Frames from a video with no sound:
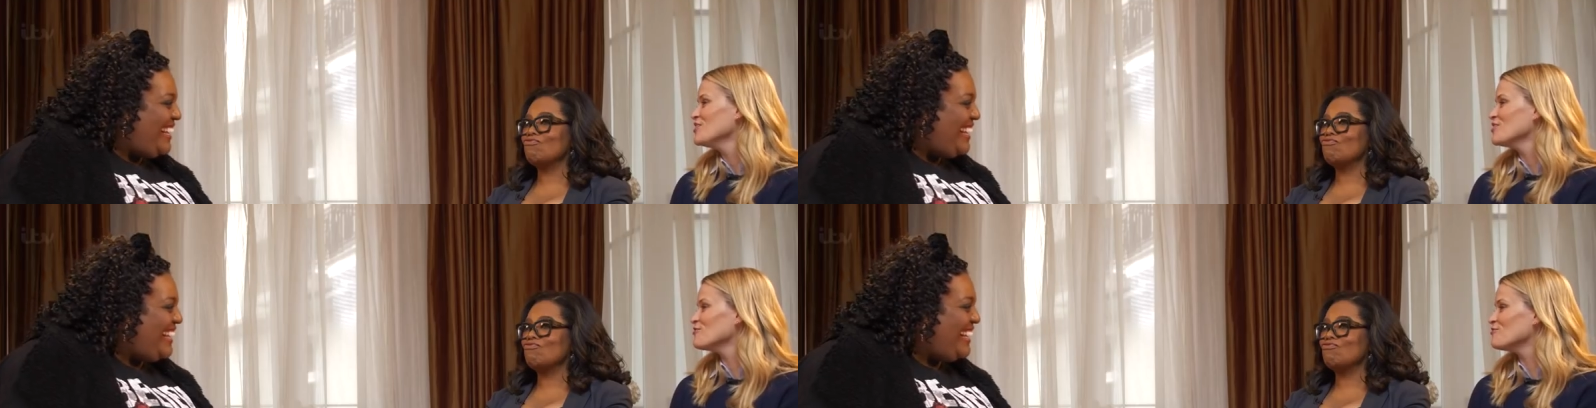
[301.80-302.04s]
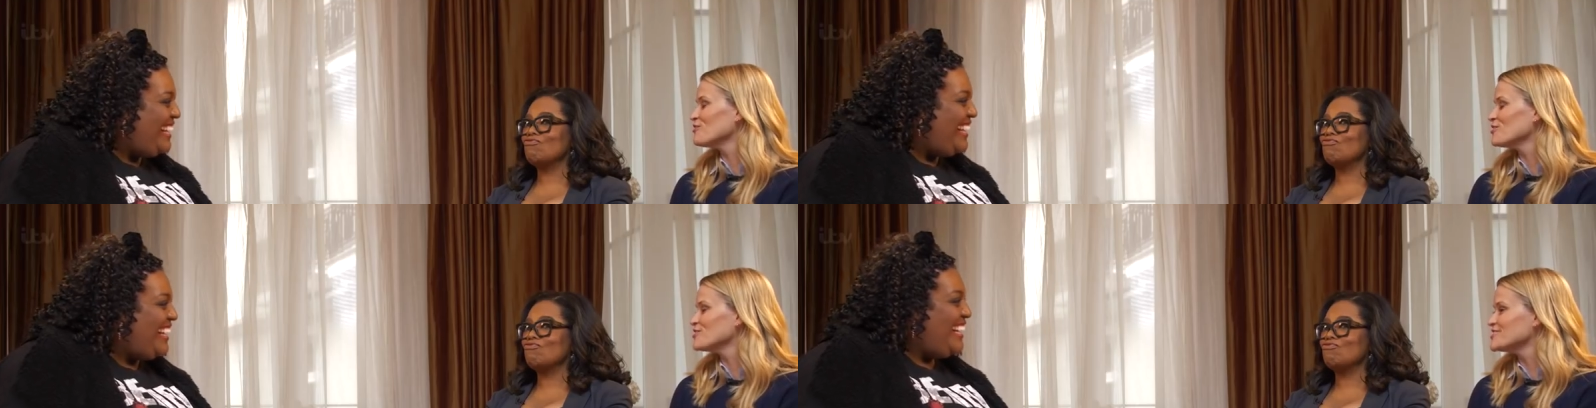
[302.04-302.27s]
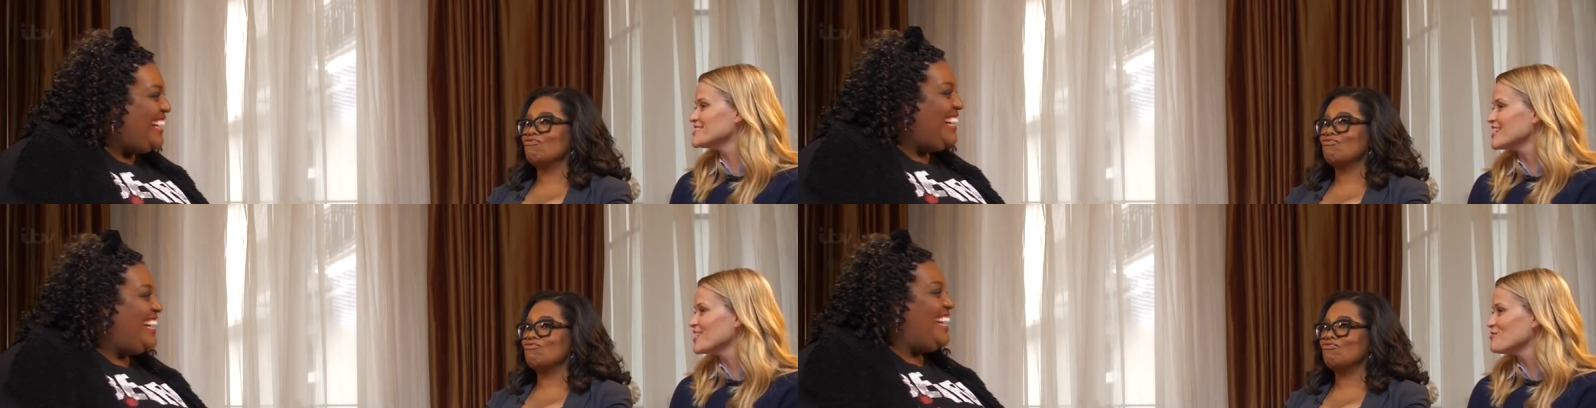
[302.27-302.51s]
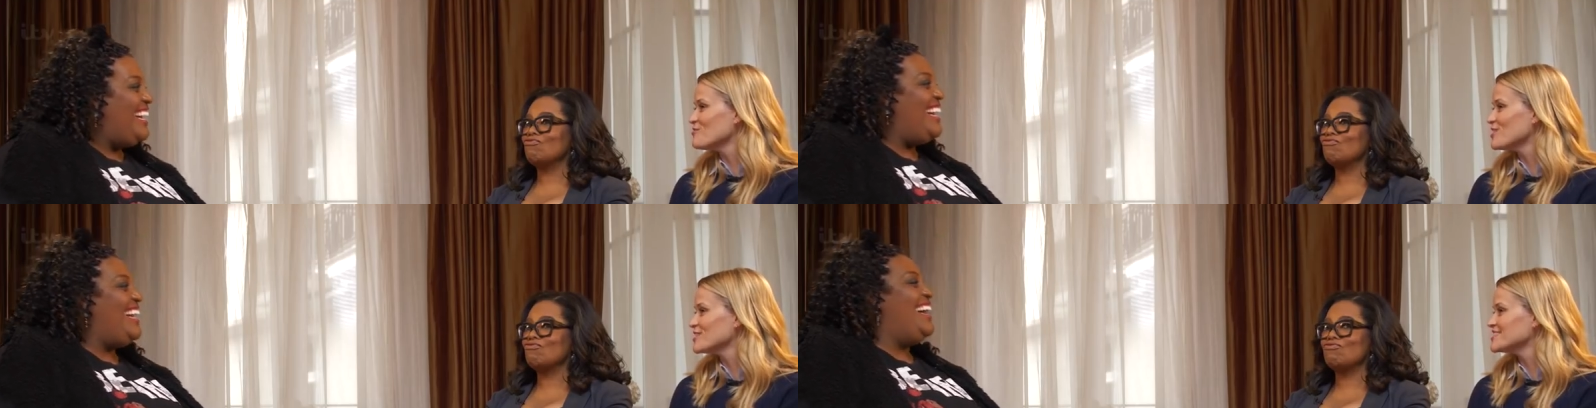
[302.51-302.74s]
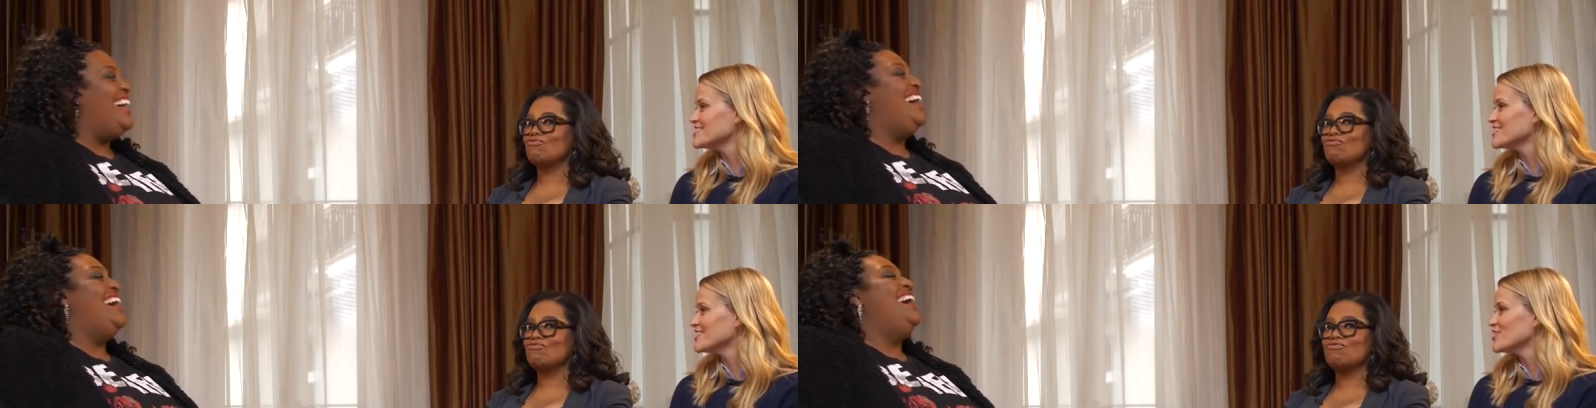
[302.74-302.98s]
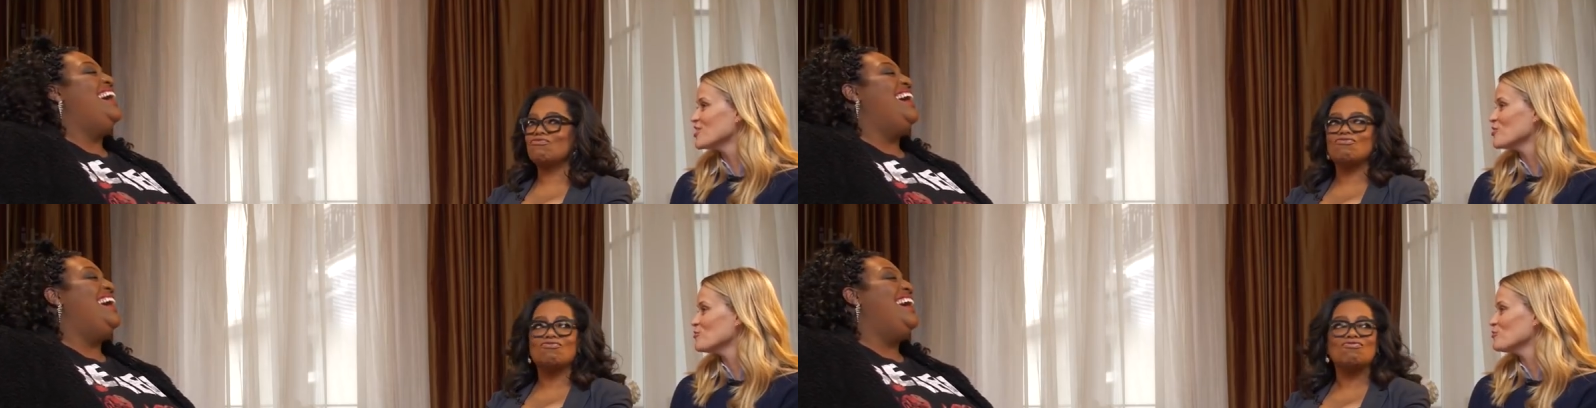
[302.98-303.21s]
Speaker 1: The first day I walked in
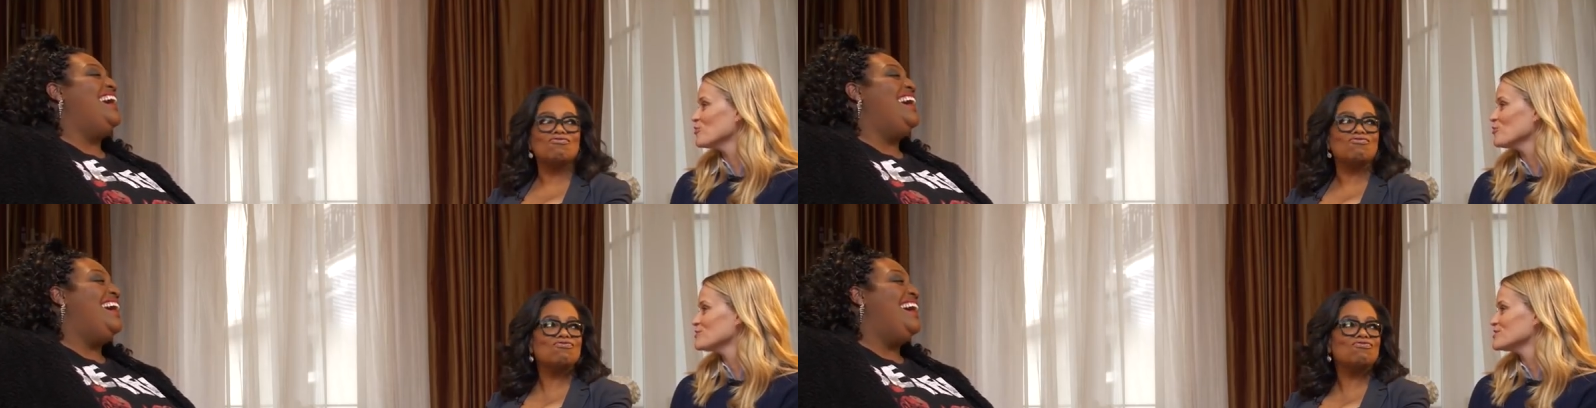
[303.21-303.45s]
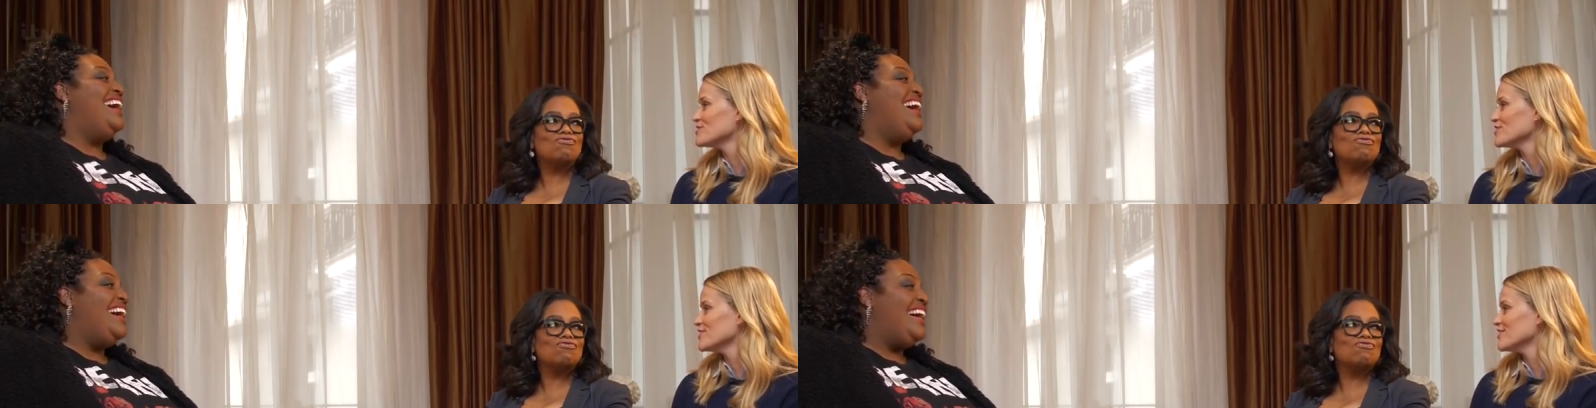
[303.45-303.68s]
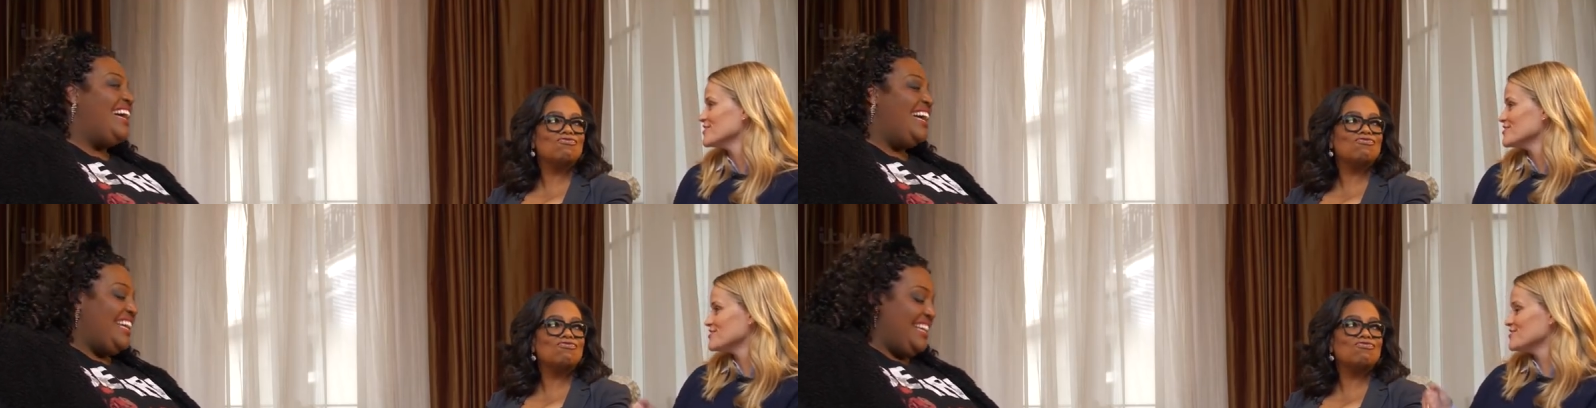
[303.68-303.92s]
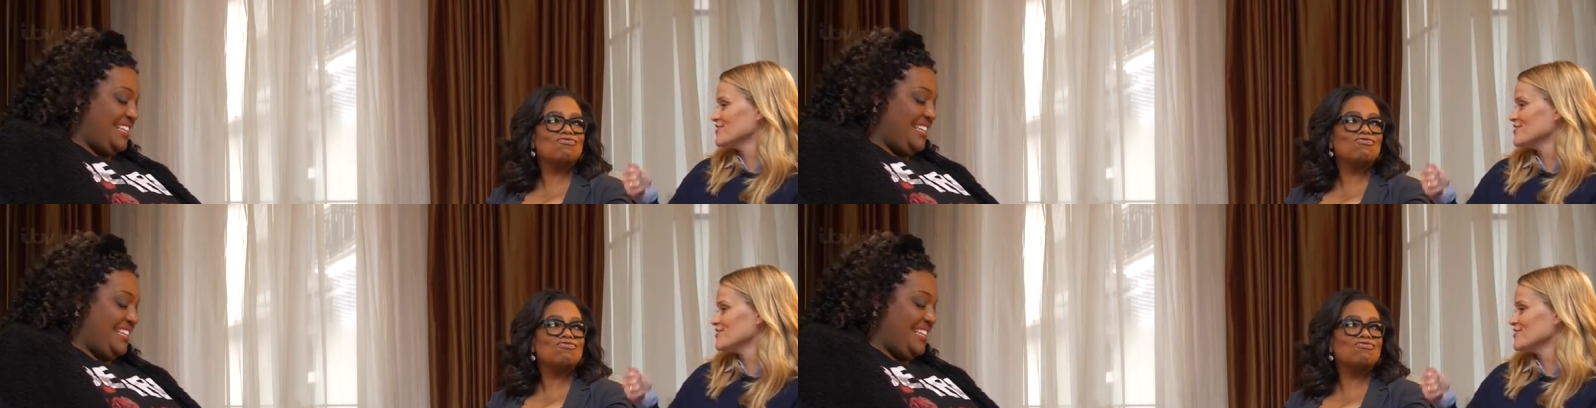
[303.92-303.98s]
and Oprah was on a